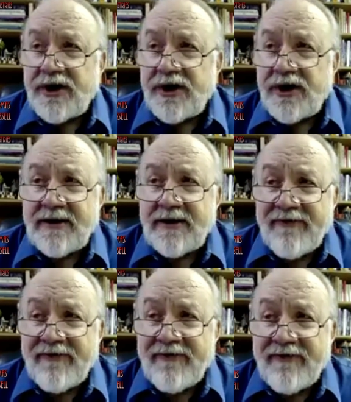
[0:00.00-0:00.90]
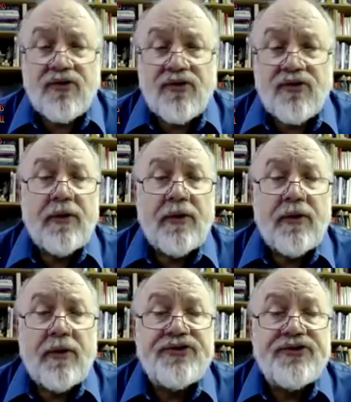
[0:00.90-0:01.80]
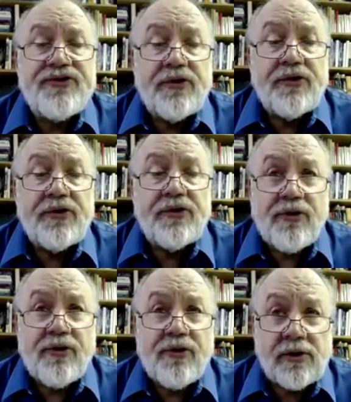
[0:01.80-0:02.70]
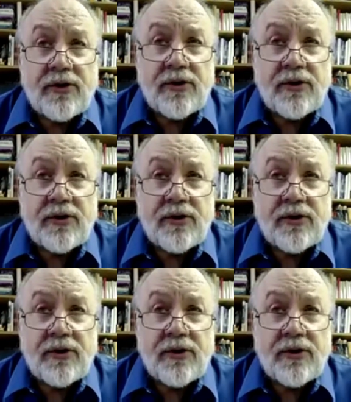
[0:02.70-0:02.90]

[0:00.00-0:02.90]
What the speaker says: have the most trouble with are the so-called nature miracles.